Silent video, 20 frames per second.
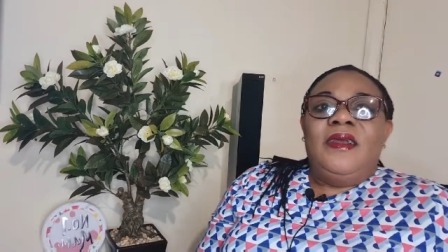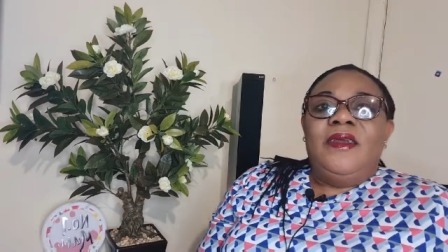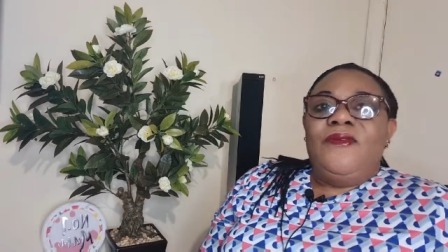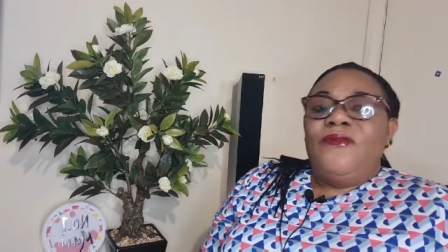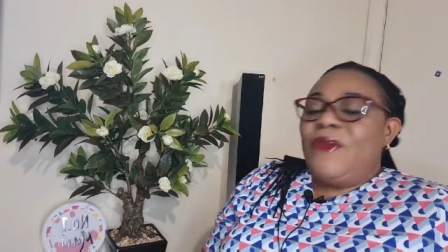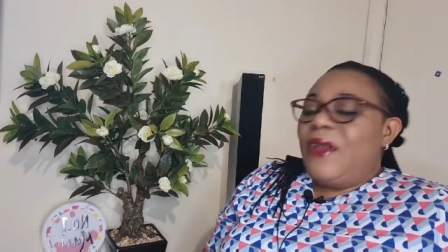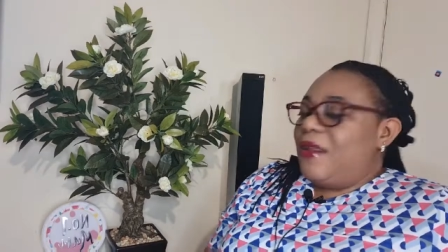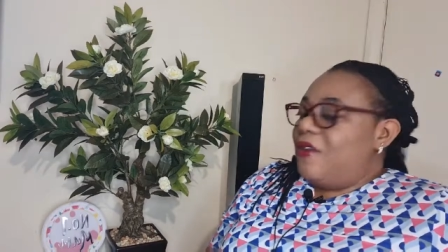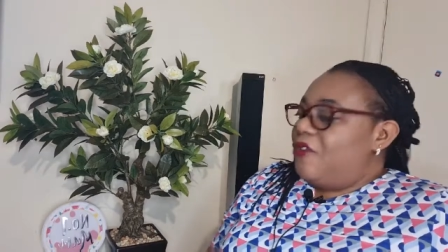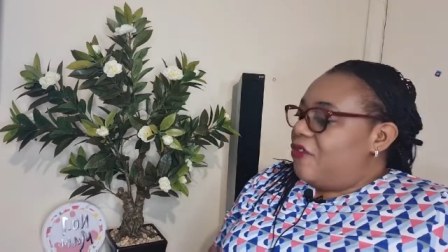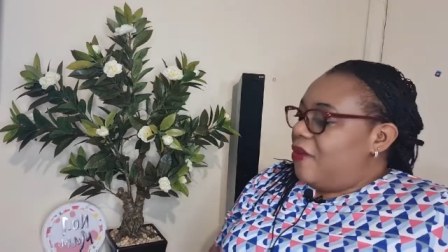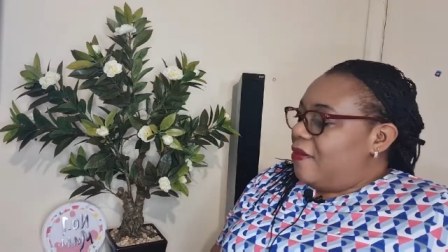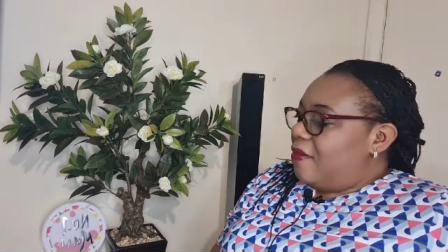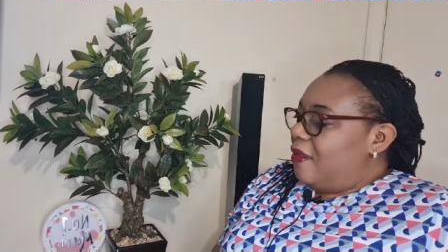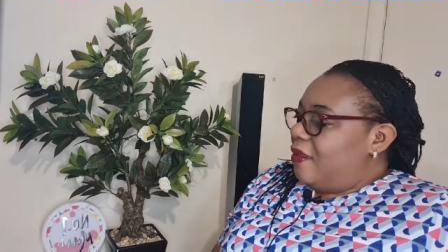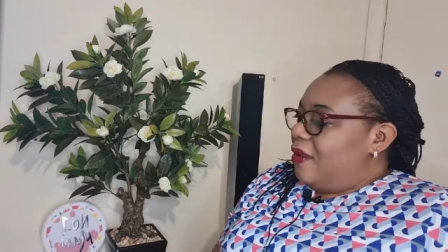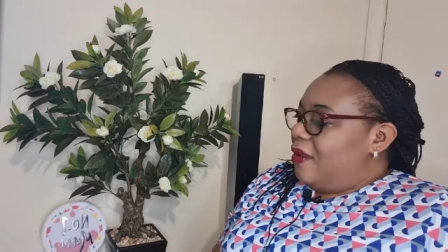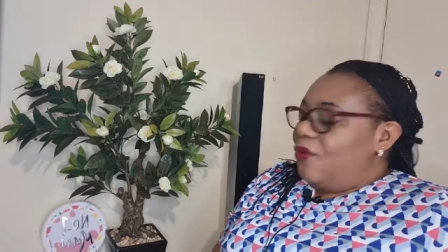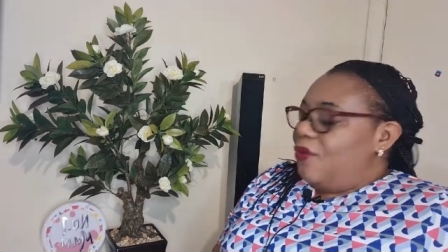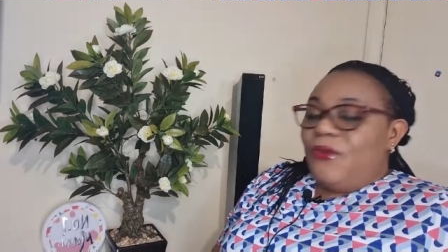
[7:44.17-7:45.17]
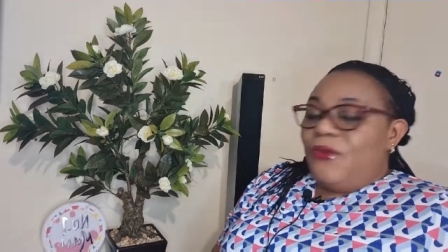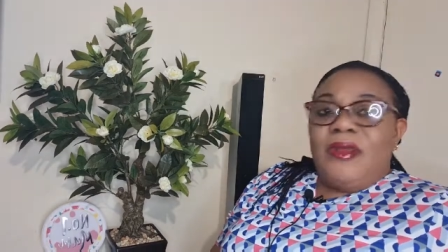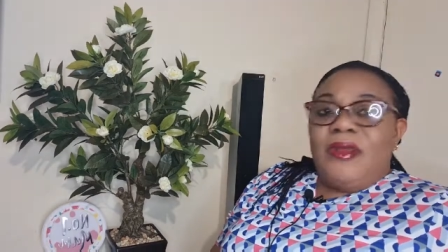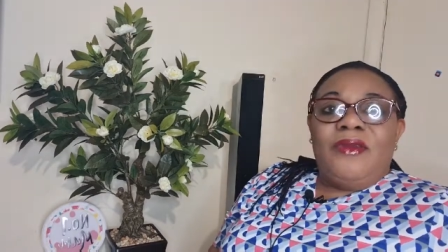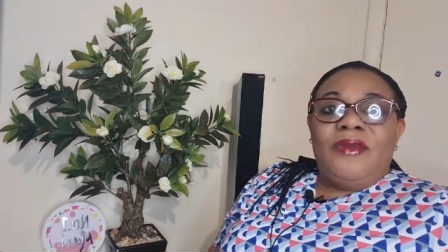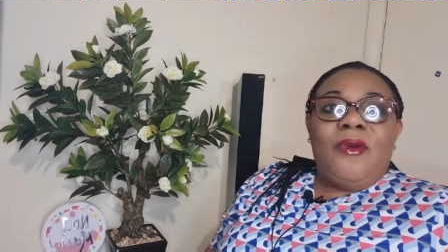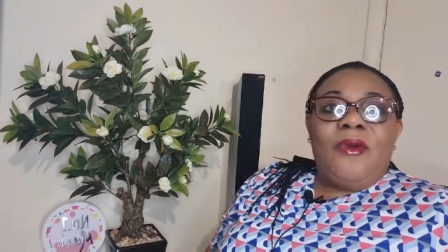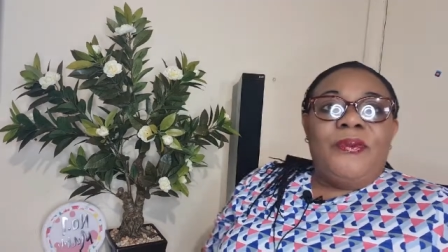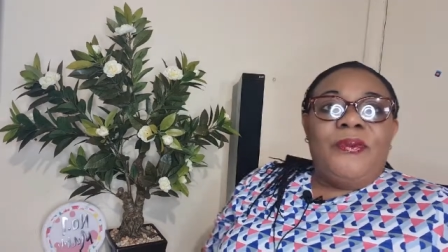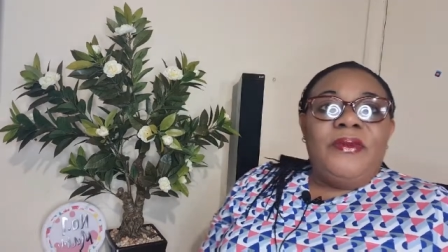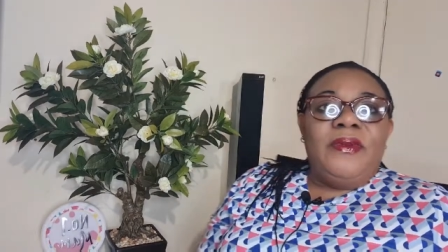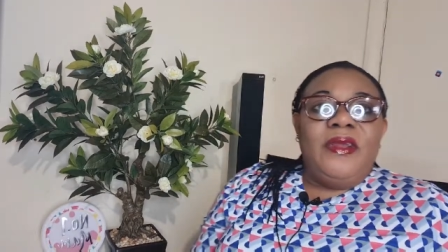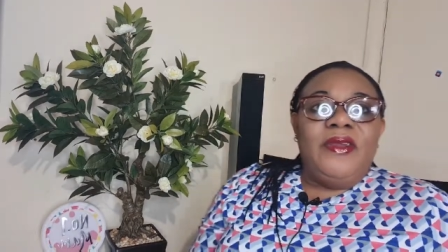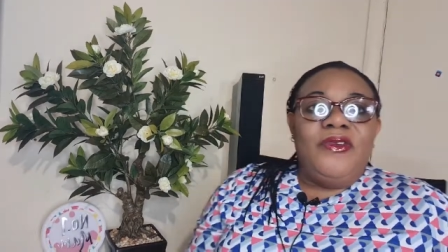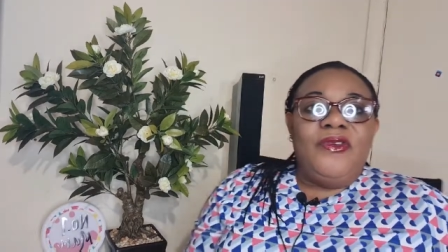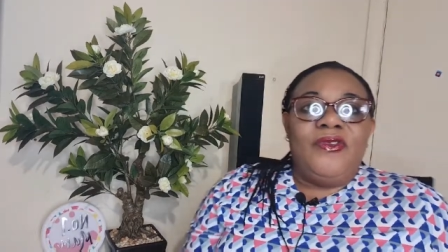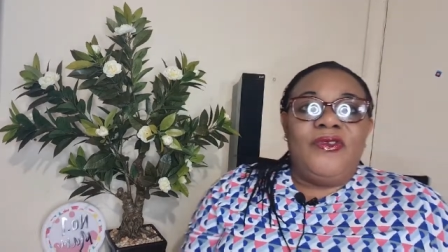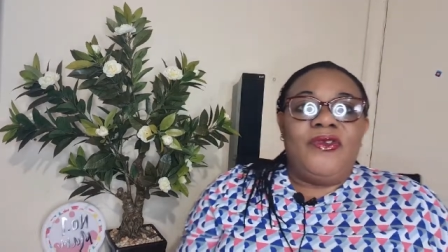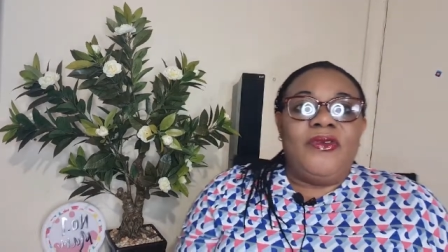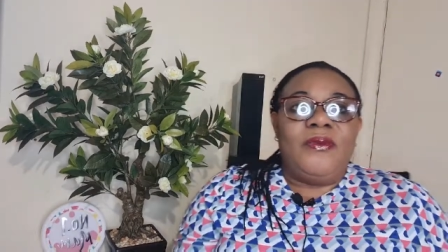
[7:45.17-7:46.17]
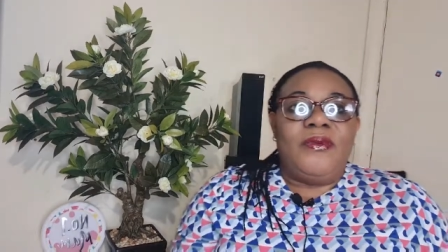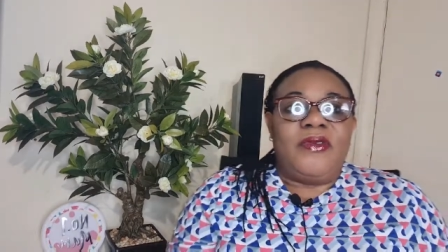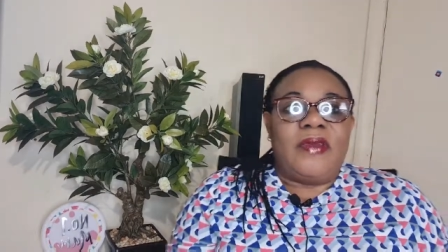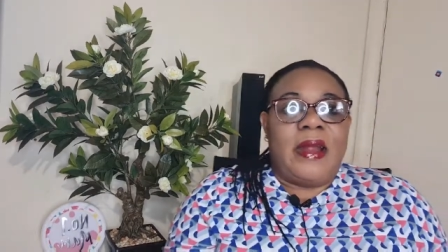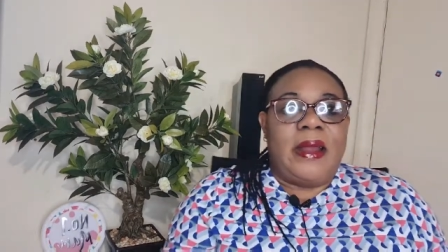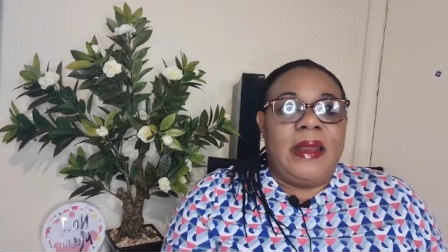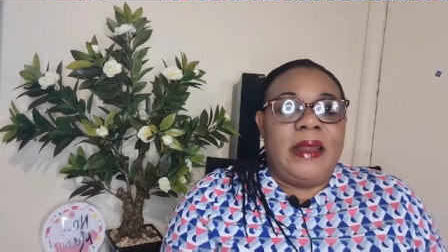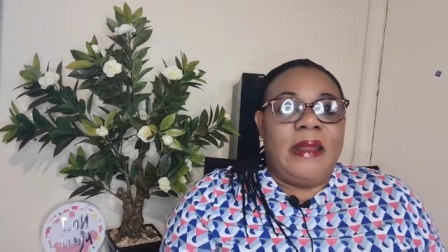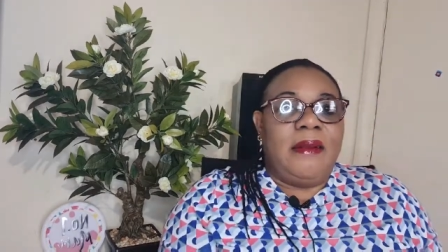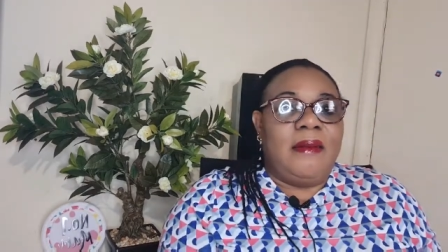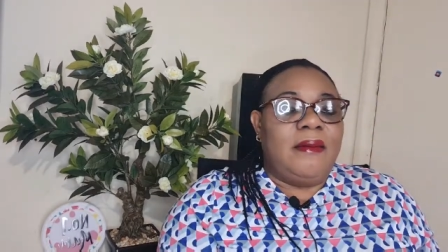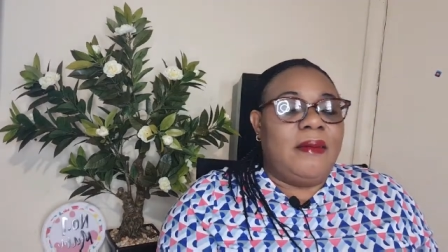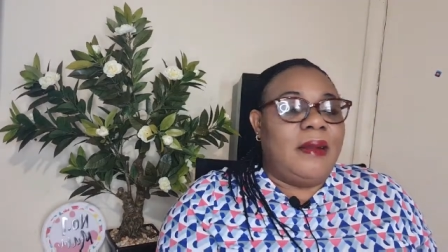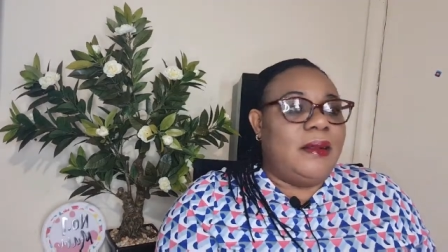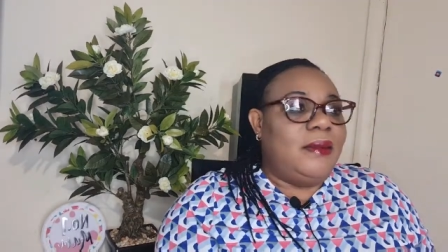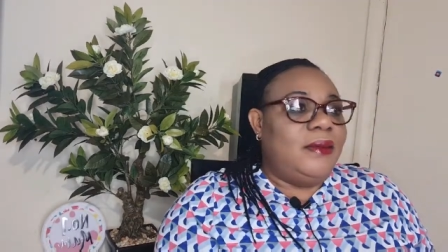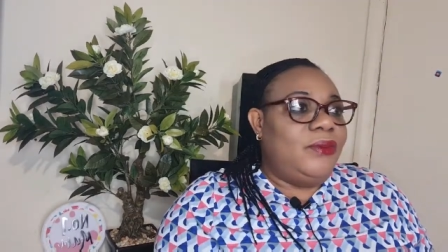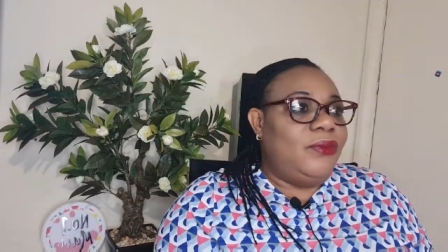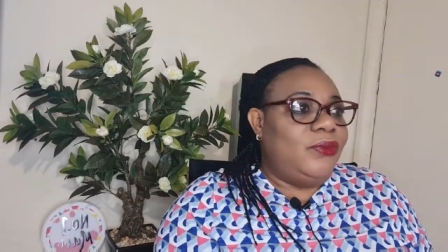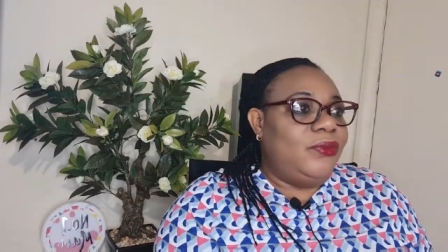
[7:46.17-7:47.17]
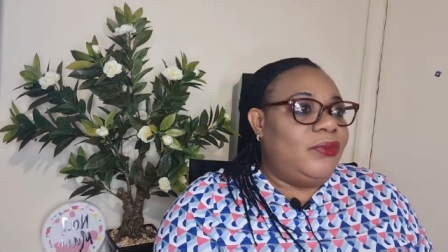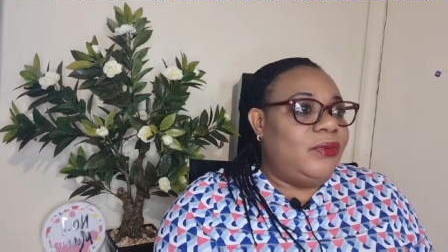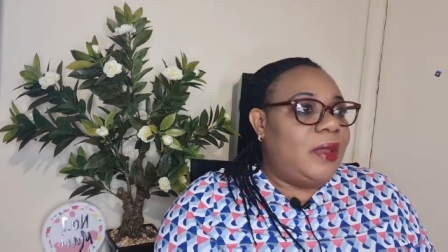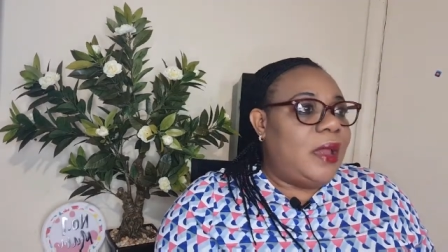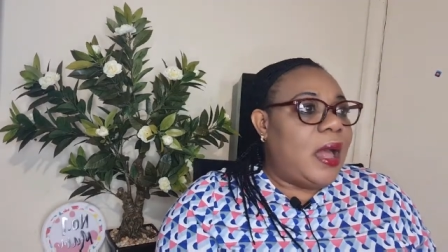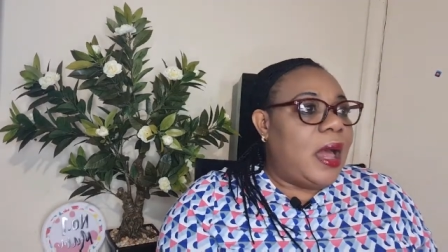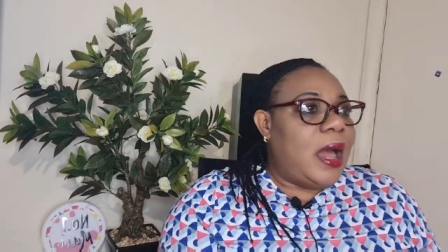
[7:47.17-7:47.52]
If you're interested in opening a YouTube channel and you say,